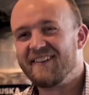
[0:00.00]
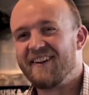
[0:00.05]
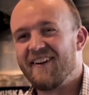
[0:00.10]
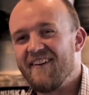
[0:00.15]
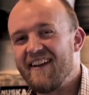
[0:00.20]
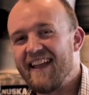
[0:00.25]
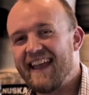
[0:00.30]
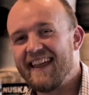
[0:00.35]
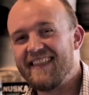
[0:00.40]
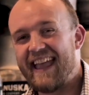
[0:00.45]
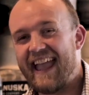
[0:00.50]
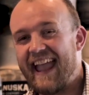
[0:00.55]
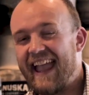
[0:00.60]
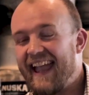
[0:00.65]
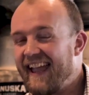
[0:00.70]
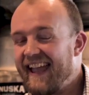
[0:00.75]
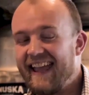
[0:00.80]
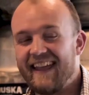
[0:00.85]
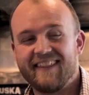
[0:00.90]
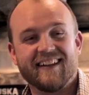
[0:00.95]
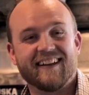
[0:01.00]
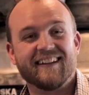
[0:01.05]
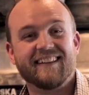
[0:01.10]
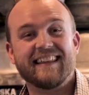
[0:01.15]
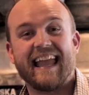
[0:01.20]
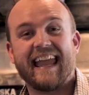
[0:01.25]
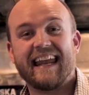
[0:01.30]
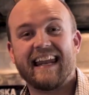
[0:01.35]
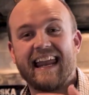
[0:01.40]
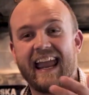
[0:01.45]
So in the
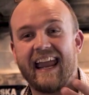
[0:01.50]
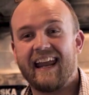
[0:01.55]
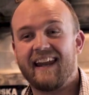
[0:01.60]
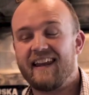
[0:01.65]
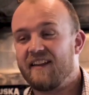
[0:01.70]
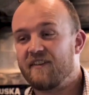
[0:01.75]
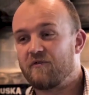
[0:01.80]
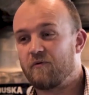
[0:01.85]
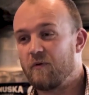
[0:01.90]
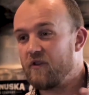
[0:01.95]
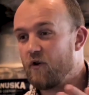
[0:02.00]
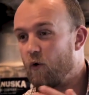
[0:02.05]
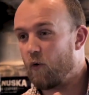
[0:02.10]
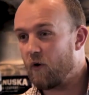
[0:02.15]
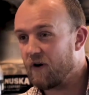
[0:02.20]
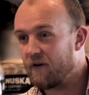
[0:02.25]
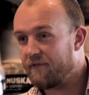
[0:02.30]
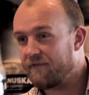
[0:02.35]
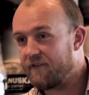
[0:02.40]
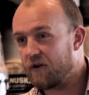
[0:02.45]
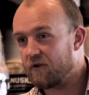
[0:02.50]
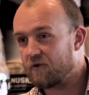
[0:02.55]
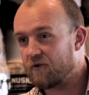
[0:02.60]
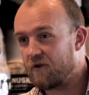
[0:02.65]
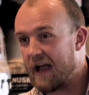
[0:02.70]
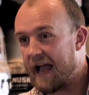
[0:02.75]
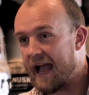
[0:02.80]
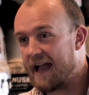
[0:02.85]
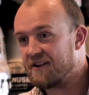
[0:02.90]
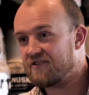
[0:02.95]
late 80s, when the oil field
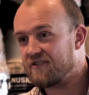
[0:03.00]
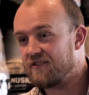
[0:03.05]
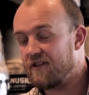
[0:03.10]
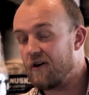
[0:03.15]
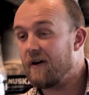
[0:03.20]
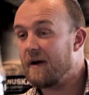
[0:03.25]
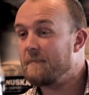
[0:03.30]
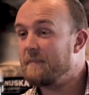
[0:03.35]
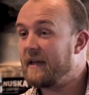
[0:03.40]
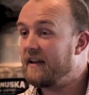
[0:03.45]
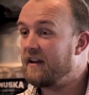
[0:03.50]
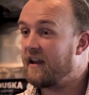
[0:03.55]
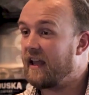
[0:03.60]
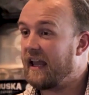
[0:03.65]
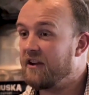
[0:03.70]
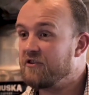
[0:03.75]
crashed, though, I mean,